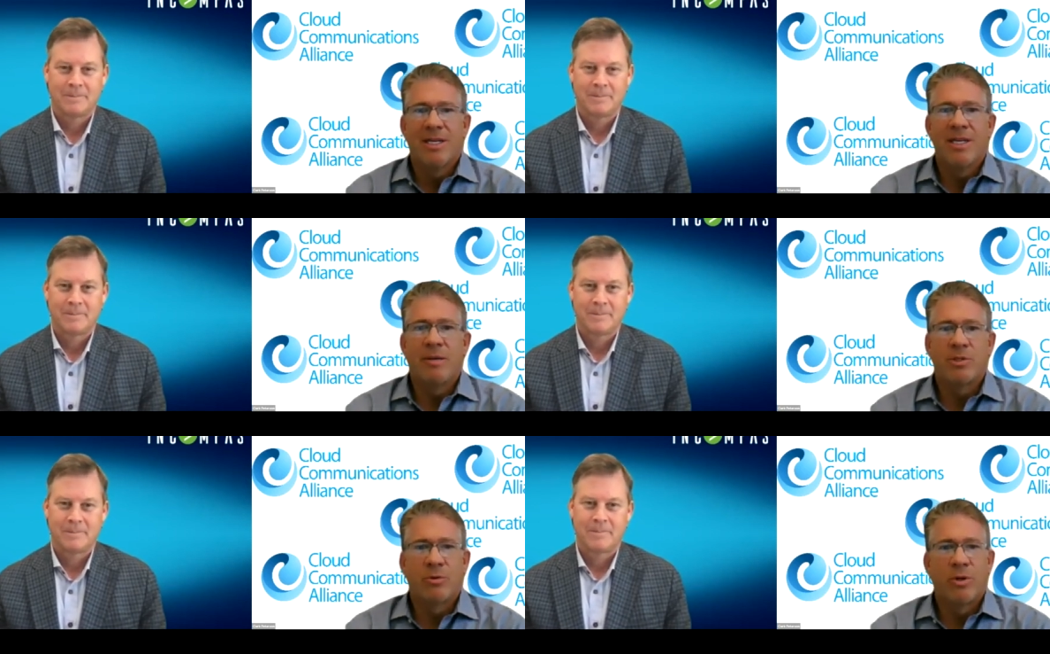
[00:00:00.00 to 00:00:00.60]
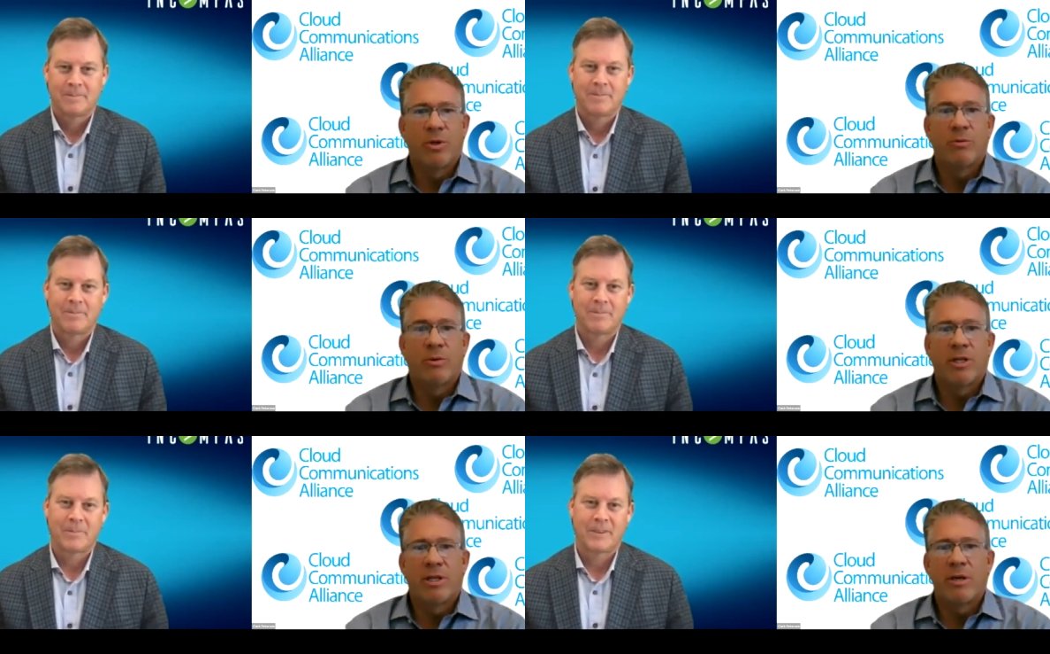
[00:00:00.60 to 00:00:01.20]
Speaker 1: names in the world, and
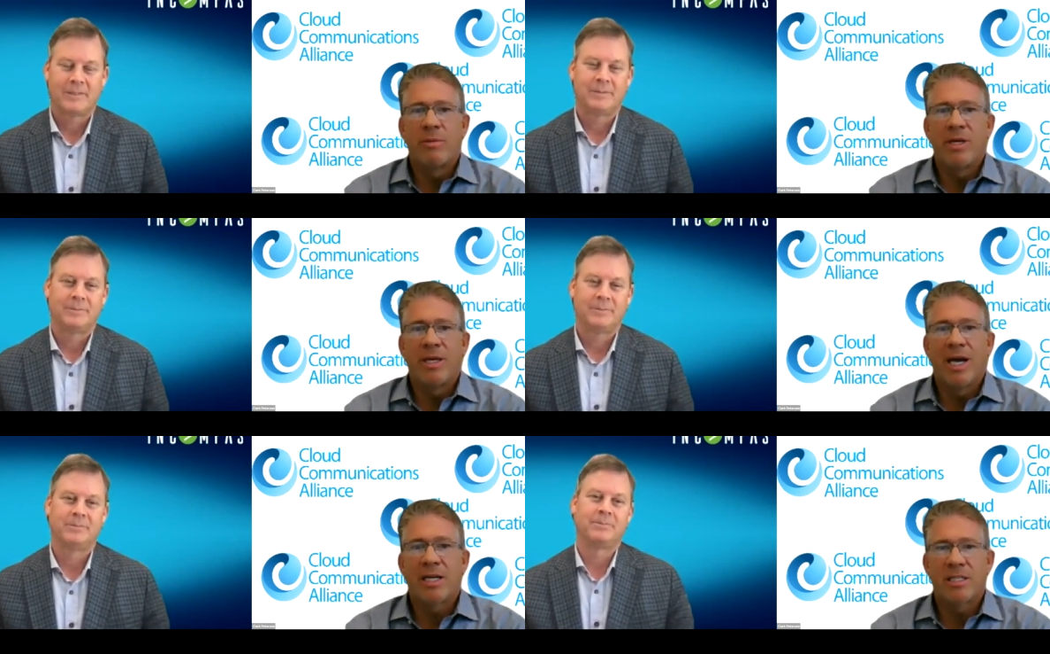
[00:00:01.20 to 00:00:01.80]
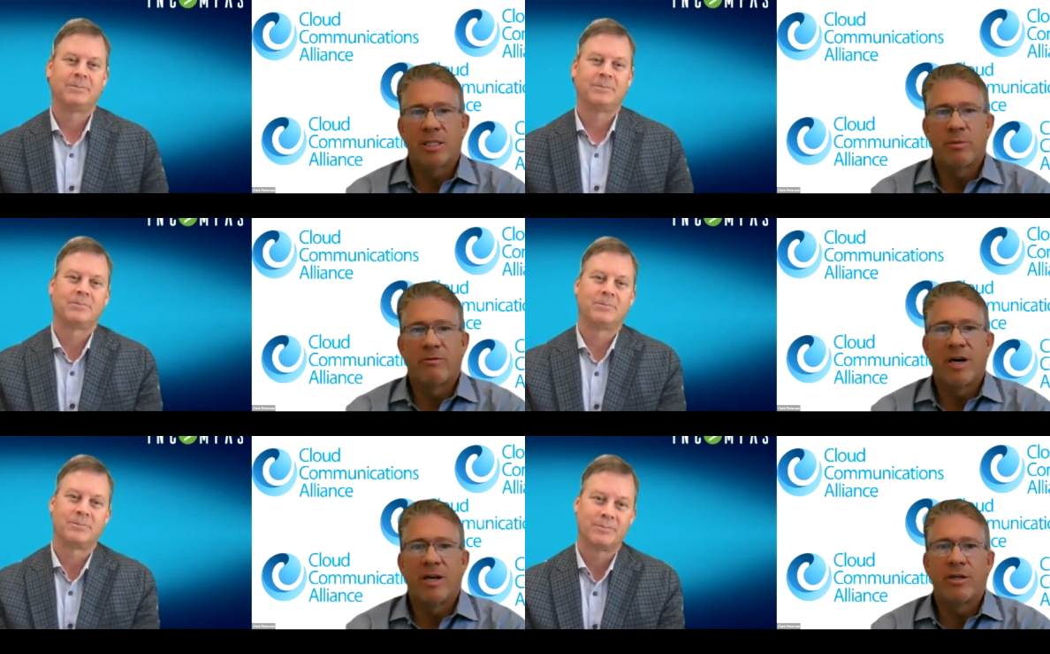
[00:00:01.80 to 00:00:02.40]
whether they be access
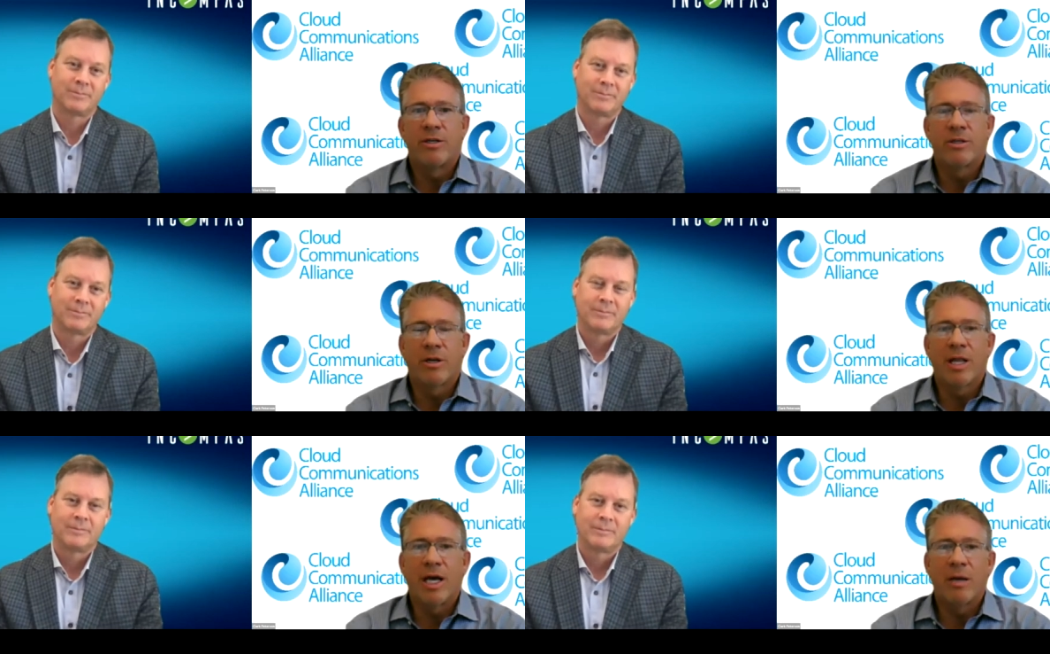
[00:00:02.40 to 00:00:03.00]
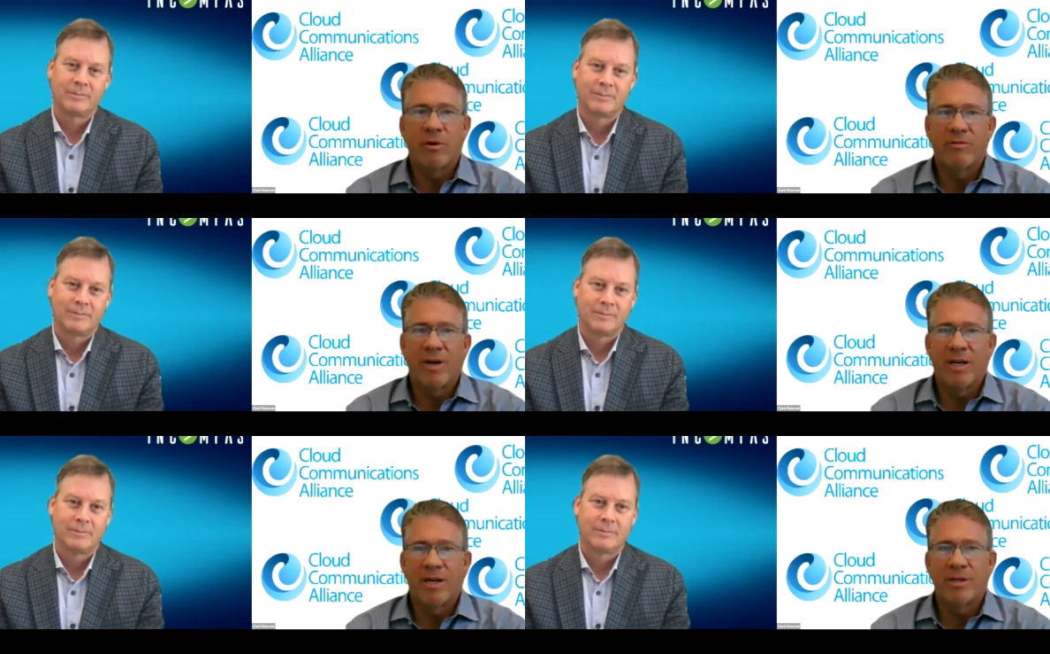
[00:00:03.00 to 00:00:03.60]
providers or cloud
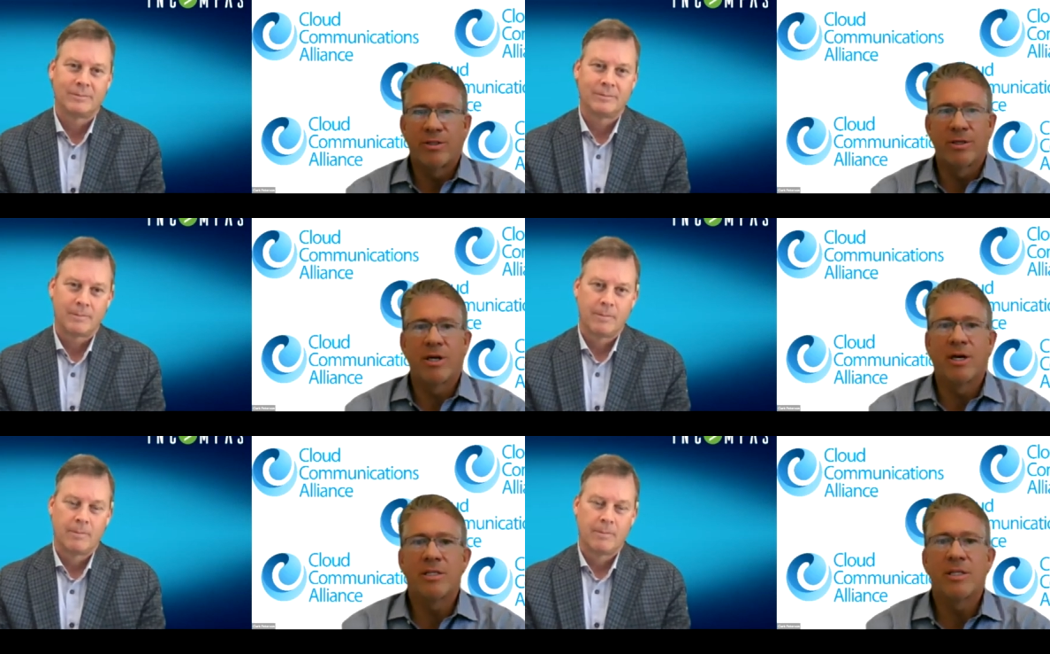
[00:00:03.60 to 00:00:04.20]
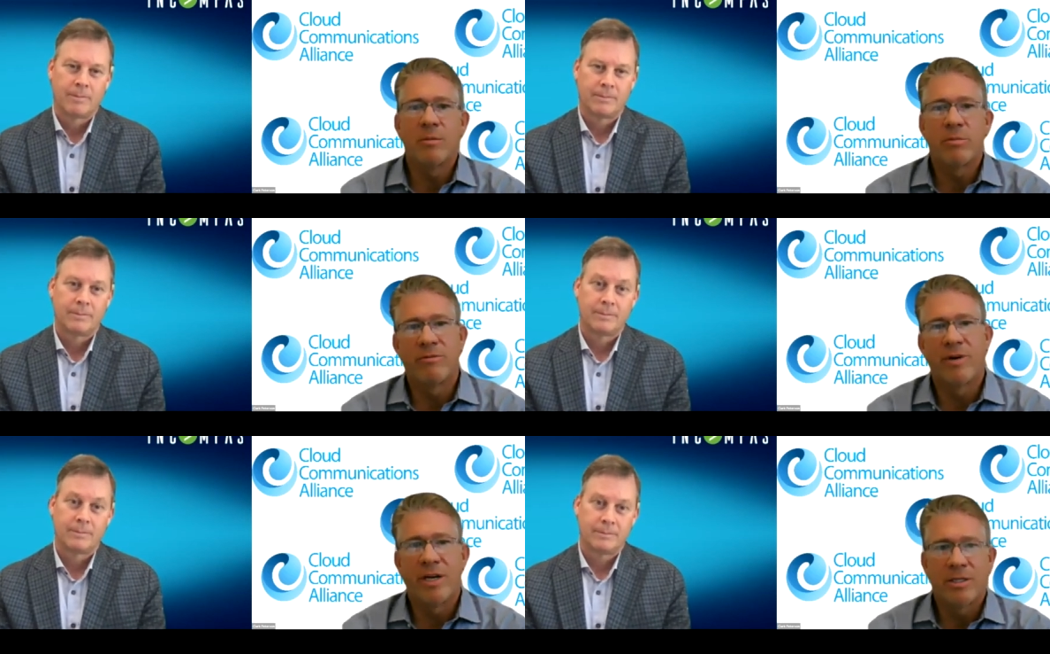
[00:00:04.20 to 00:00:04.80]
providers or content
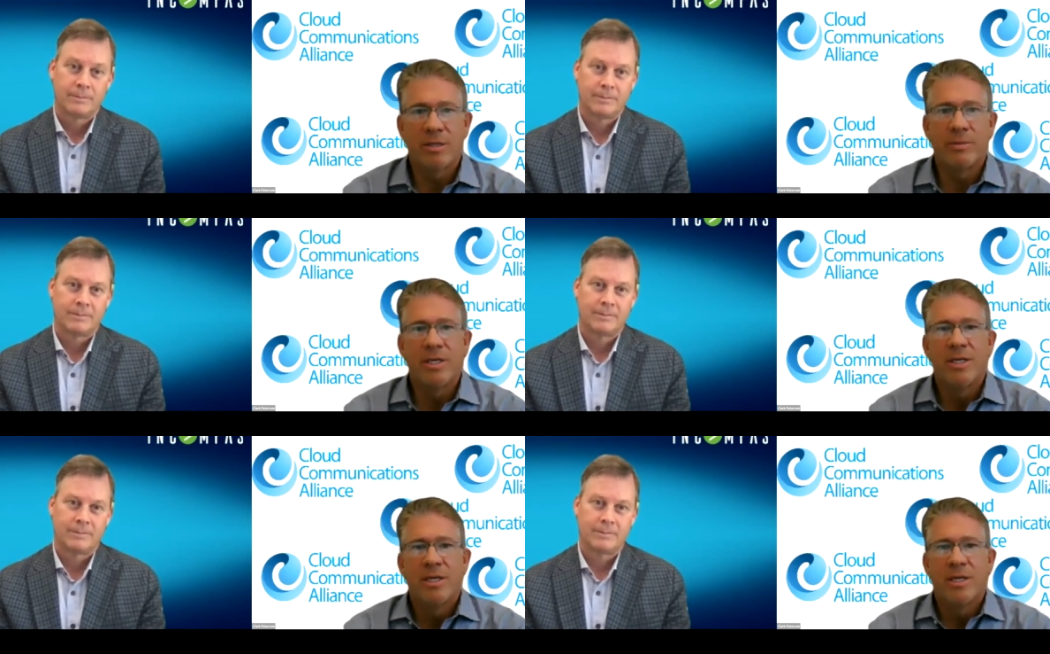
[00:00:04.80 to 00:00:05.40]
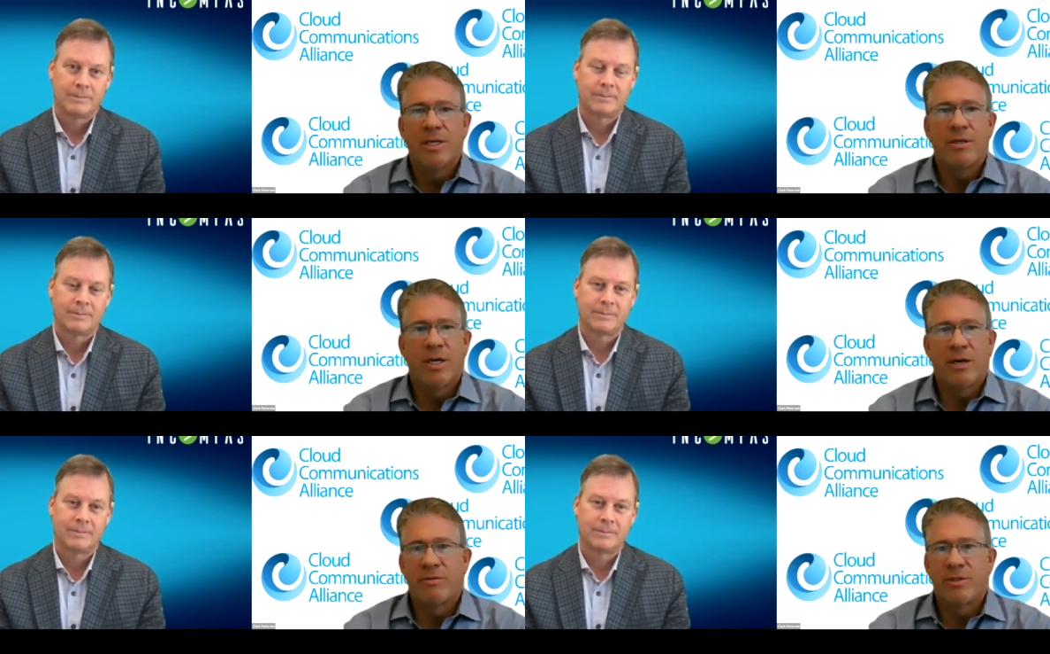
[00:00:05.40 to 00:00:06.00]
providers. I mean,
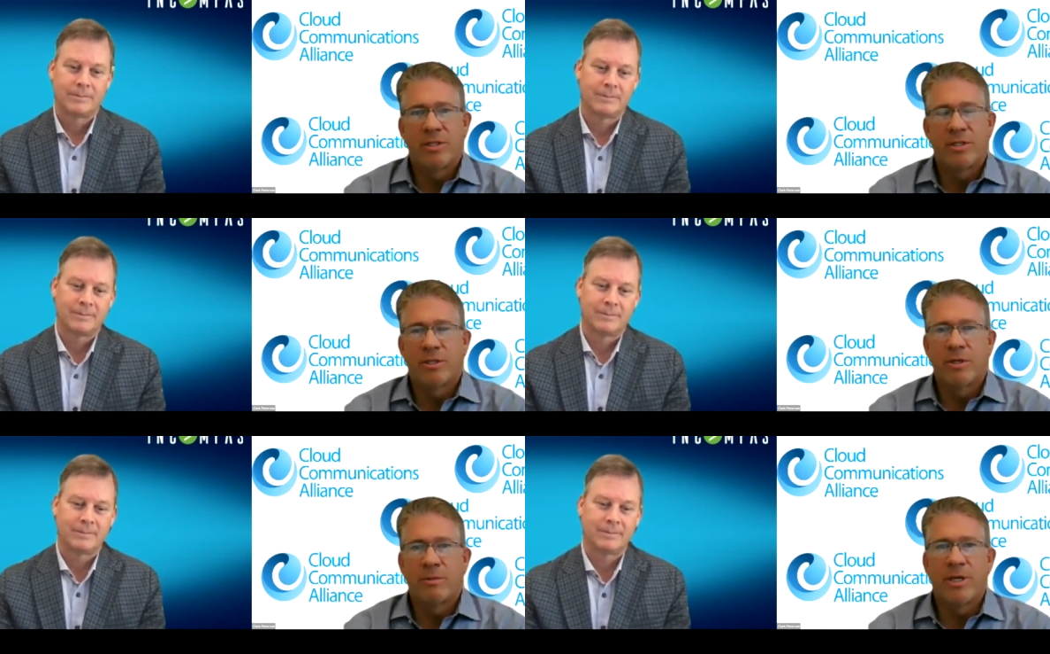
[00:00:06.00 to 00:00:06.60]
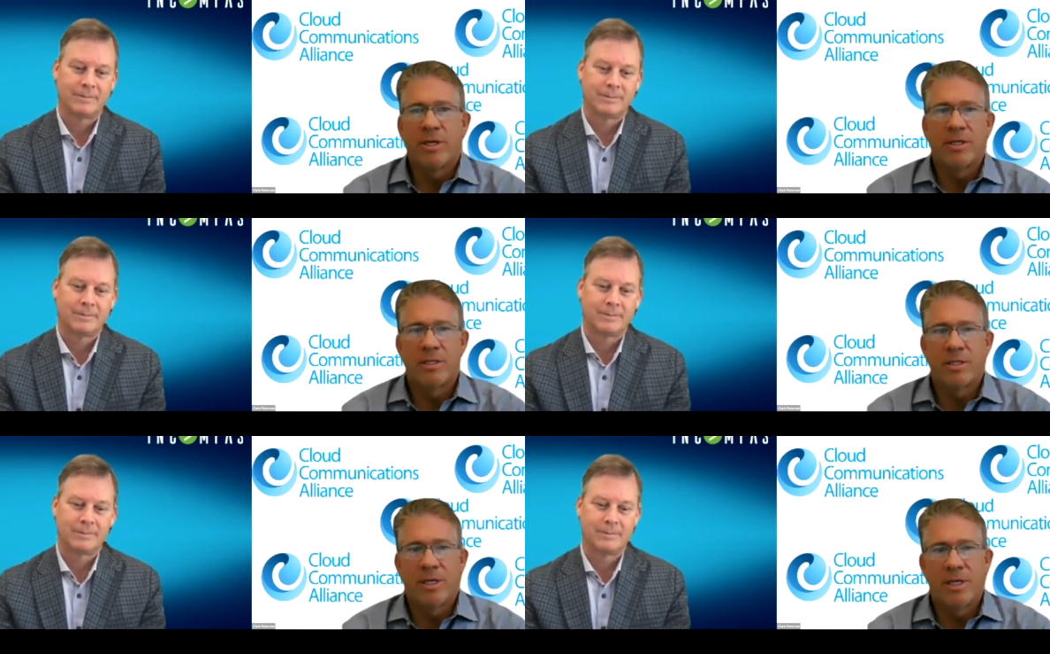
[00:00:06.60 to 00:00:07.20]
you have just a
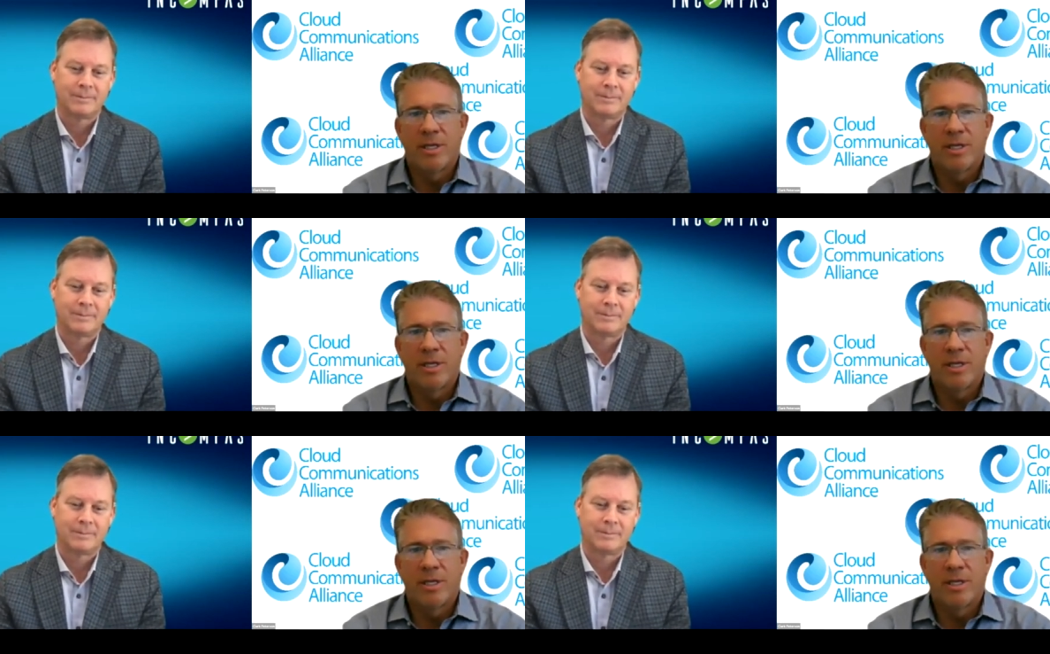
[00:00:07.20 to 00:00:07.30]
tremendous uh,